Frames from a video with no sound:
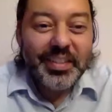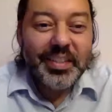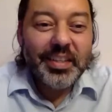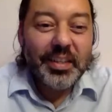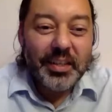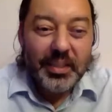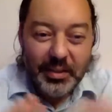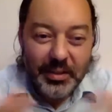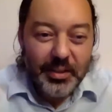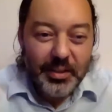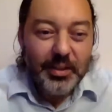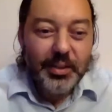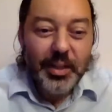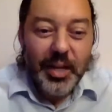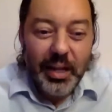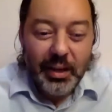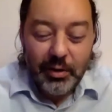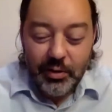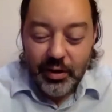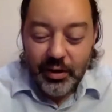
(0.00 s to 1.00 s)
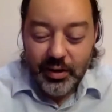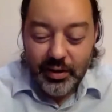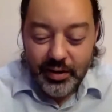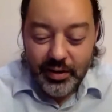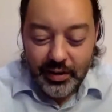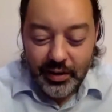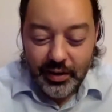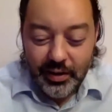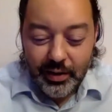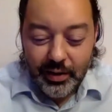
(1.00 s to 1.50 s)
the standard
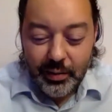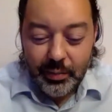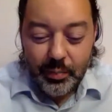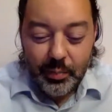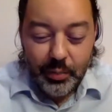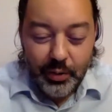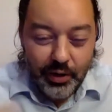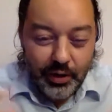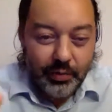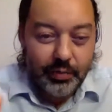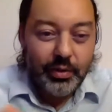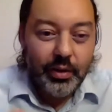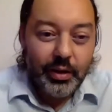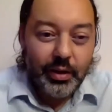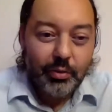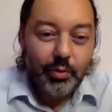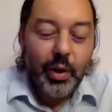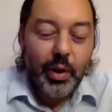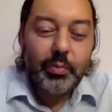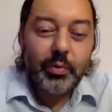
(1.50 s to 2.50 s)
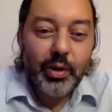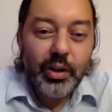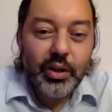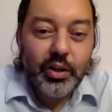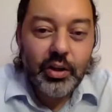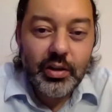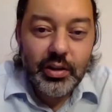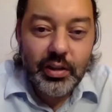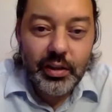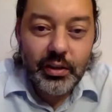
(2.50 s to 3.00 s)
part of the
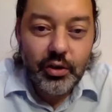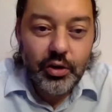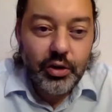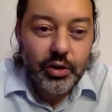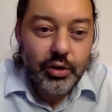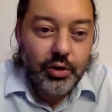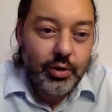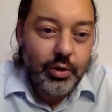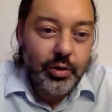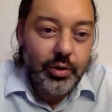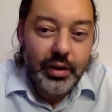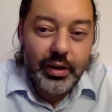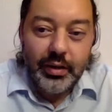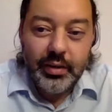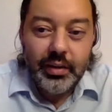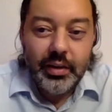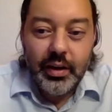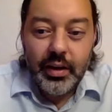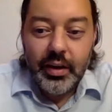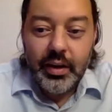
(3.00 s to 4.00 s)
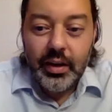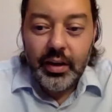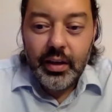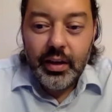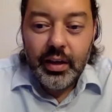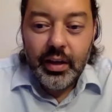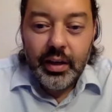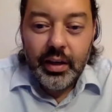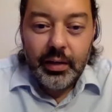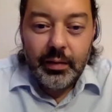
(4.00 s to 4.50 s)
reparations literature that
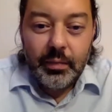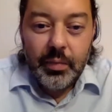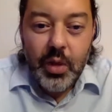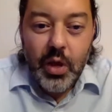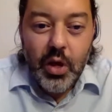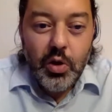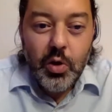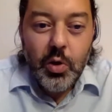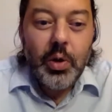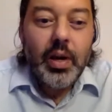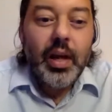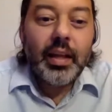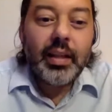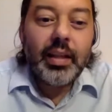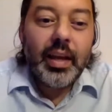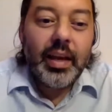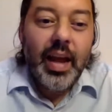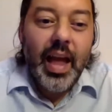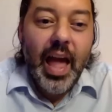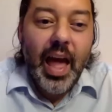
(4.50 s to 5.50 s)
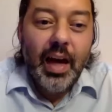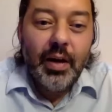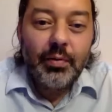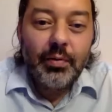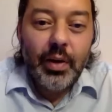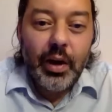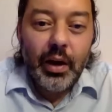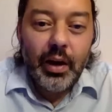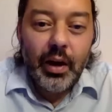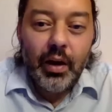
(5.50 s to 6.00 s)
you're not going to
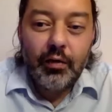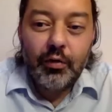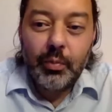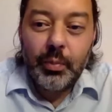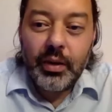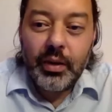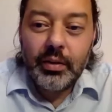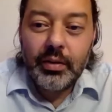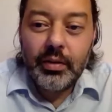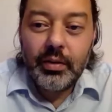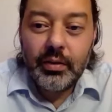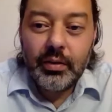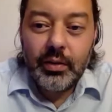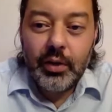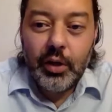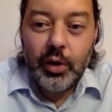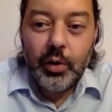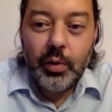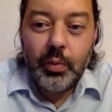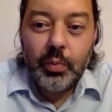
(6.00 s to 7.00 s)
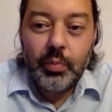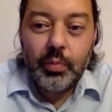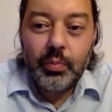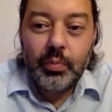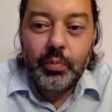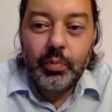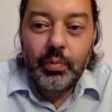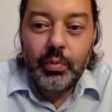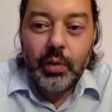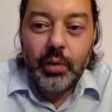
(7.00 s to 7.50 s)
have a government,
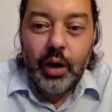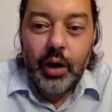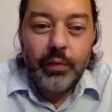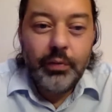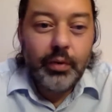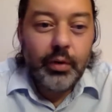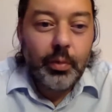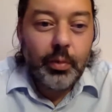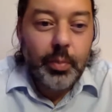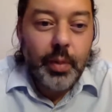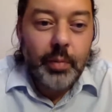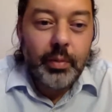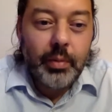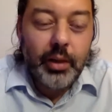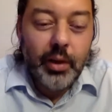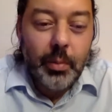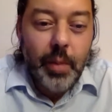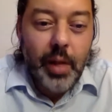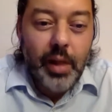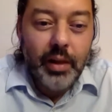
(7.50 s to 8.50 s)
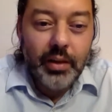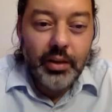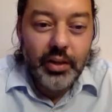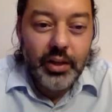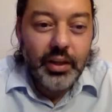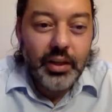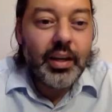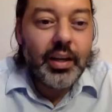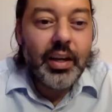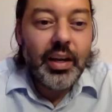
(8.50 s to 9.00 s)
offer a public
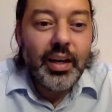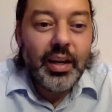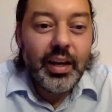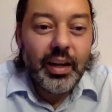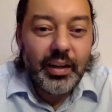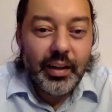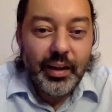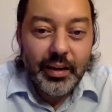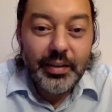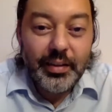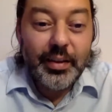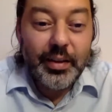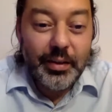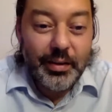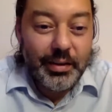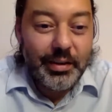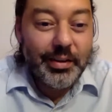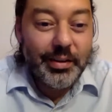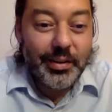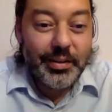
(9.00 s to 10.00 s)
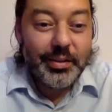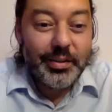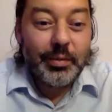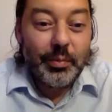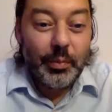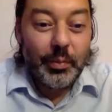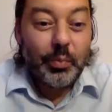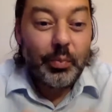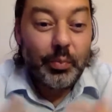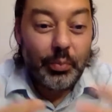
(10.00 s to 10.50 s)
apology unless there
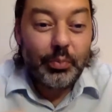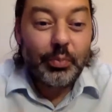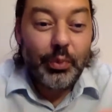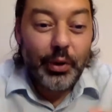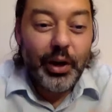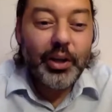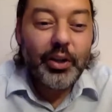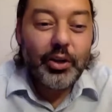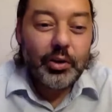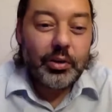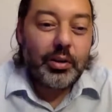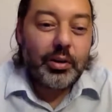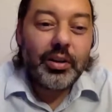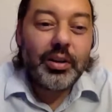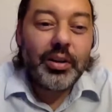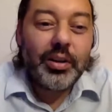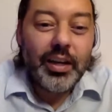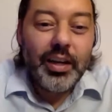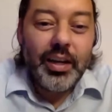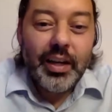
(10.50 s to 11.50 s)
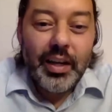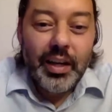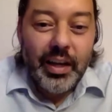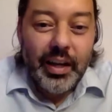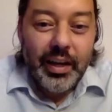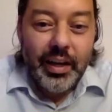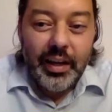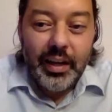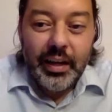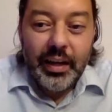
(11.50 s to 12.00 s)
is pressure
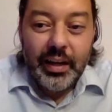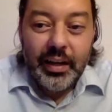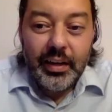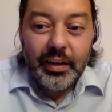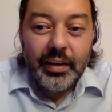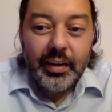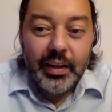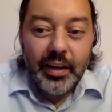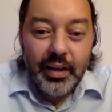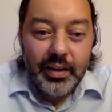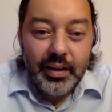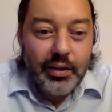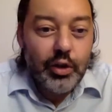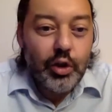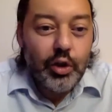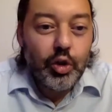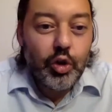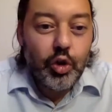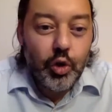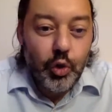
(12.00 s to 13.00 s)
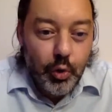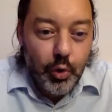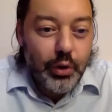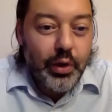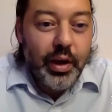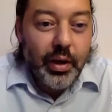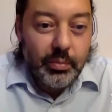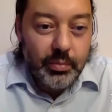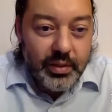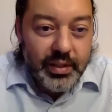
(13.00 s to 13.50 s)
and unless the truth
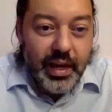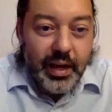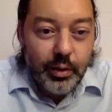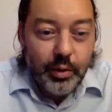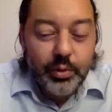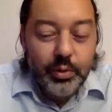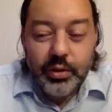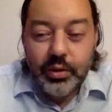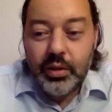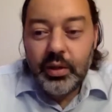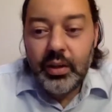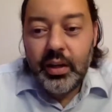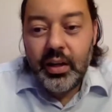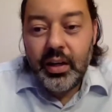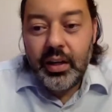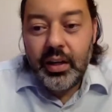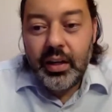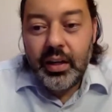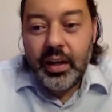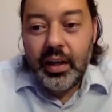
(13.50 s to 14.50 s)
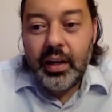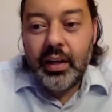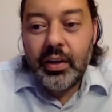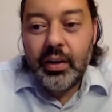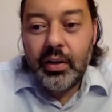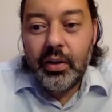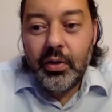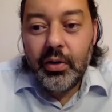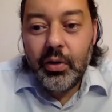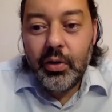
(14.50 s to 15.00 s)
comes out.
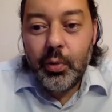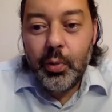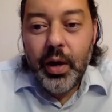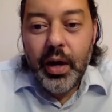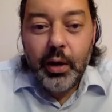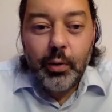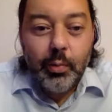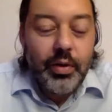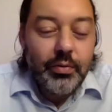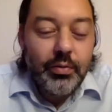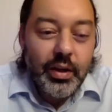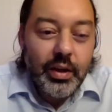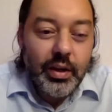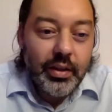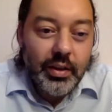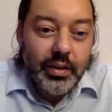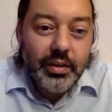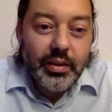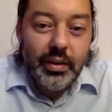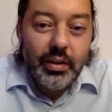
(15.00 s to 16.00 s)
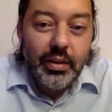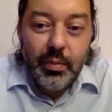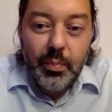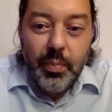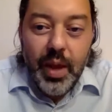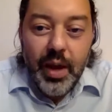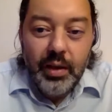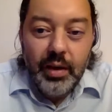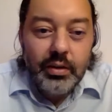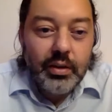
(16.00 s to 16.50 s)
And the way we've done this in the
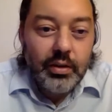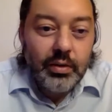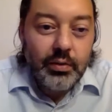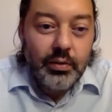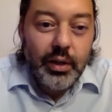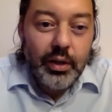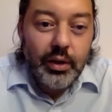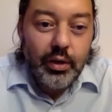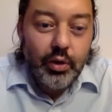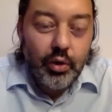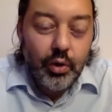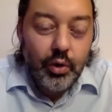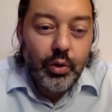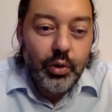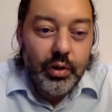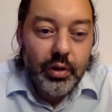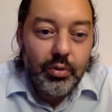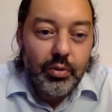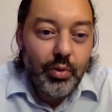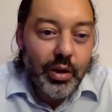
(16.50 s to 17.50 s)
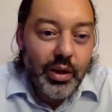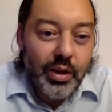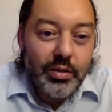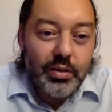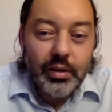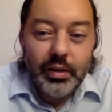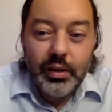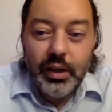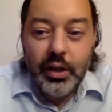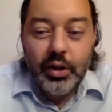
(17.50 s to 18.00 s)
past is via truth and
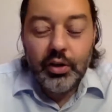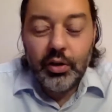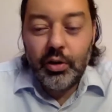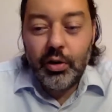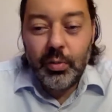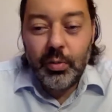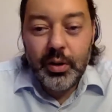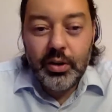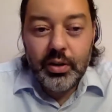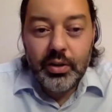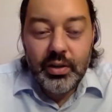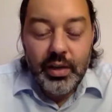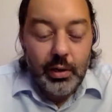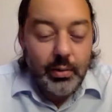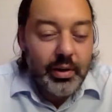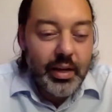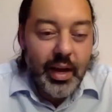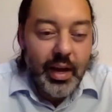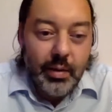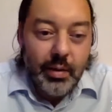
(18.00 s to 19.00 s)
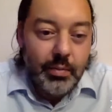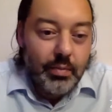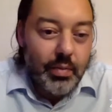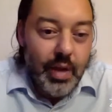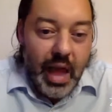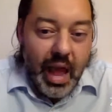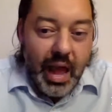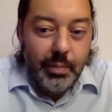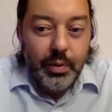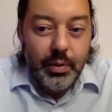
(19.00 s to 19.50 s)
reconciliation commissions. Now, it can
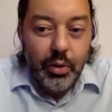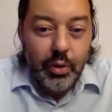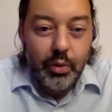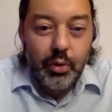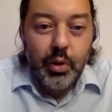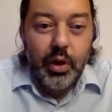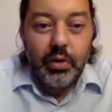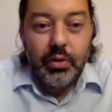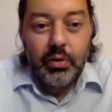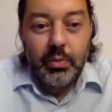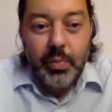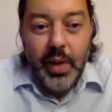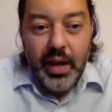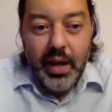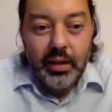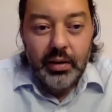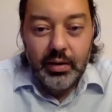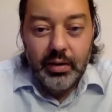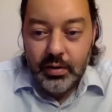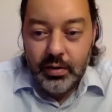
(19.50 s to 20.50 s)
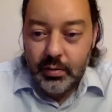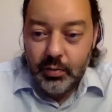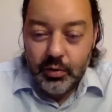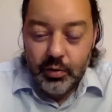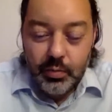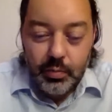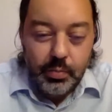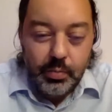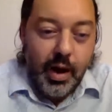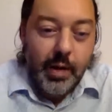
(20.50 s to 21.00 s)
happen through other
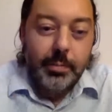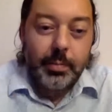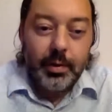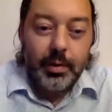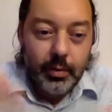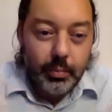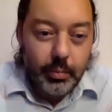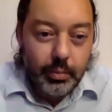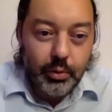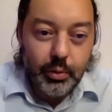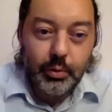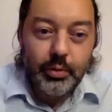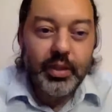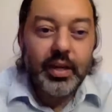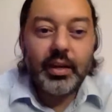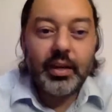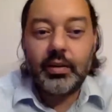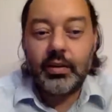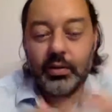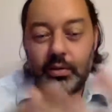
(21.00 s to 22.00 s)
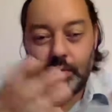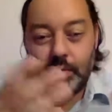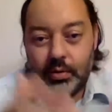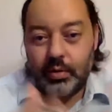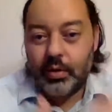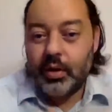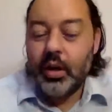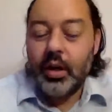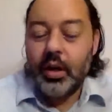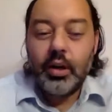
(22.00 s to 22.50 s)
mechanisms, popular protests
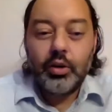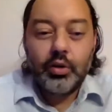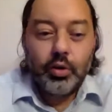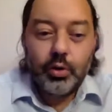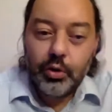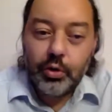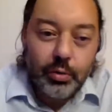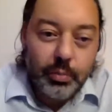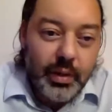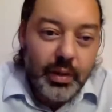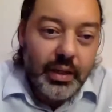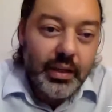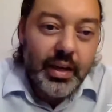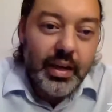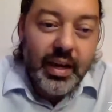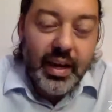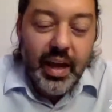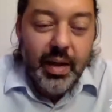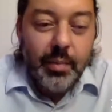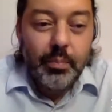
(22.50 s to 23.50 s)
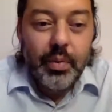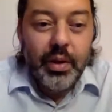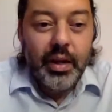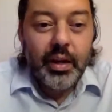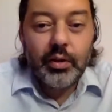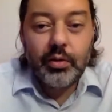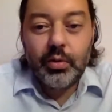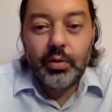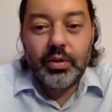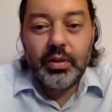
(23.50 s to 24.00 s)
or social media
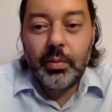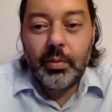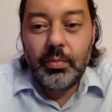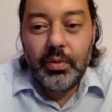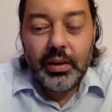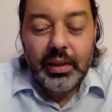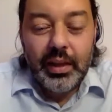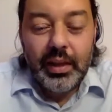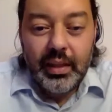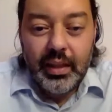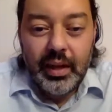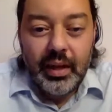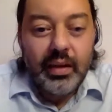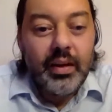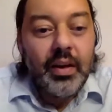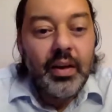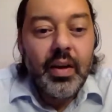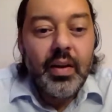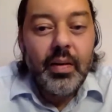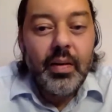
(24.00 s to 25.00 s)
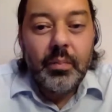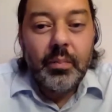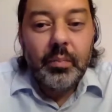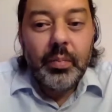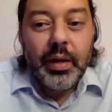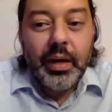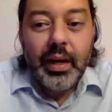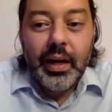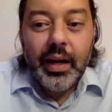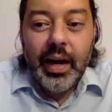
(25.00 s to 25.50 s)
campaigns or something like that.
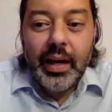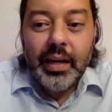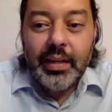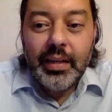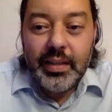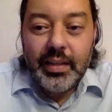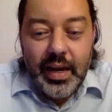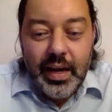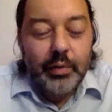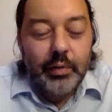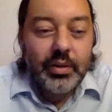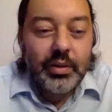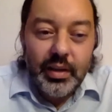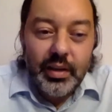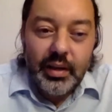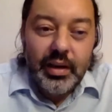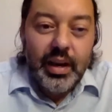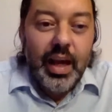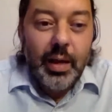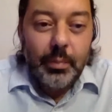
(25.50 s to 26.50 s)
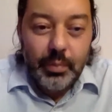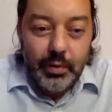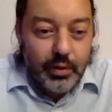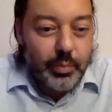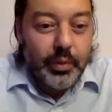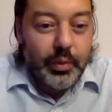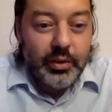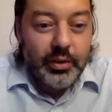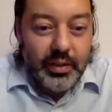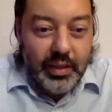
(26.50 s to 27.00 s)
But I doubt it's going to happen
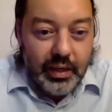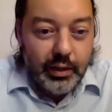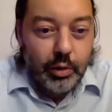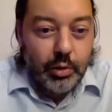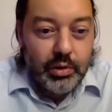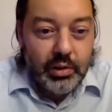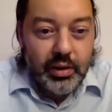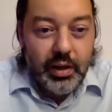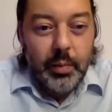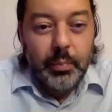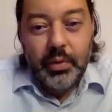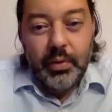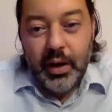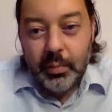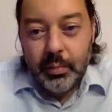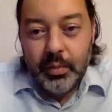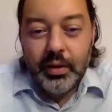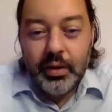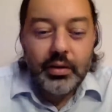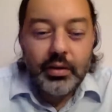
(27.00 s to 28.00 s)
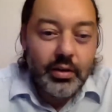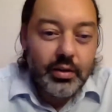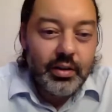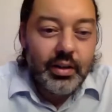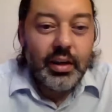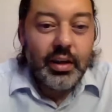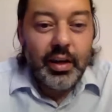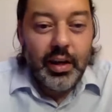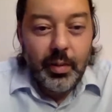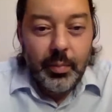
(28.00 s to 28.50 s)
spontaneously. A prime minister is
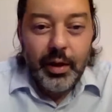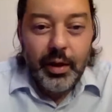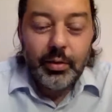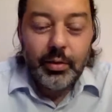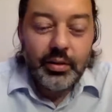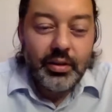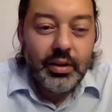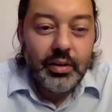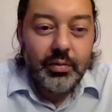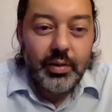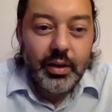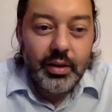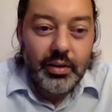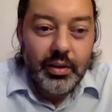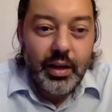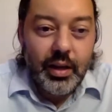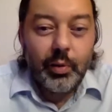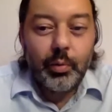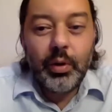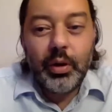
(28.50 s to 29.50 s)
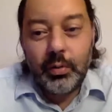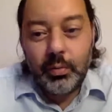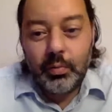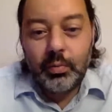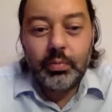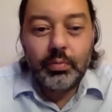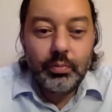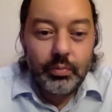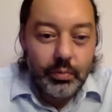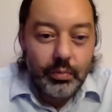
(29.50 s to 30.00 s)
going to come out on TV and say, we,
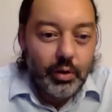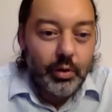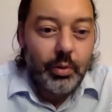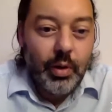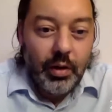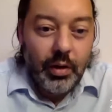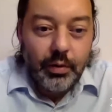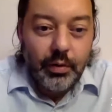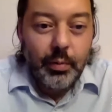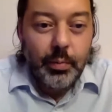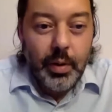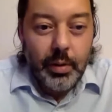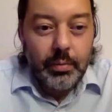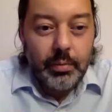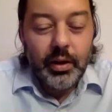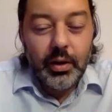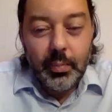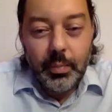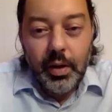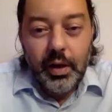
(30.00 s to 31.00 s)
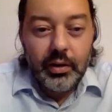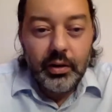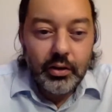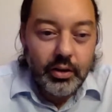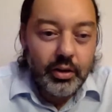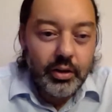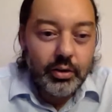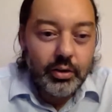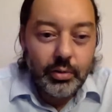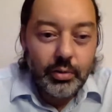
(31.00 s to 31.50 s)
offer a public
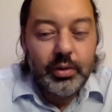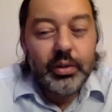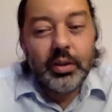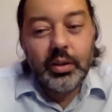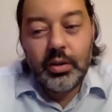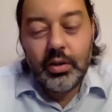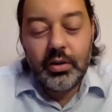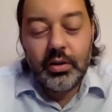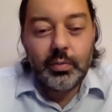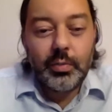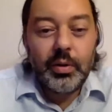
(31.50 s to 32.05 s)
apology to indigenous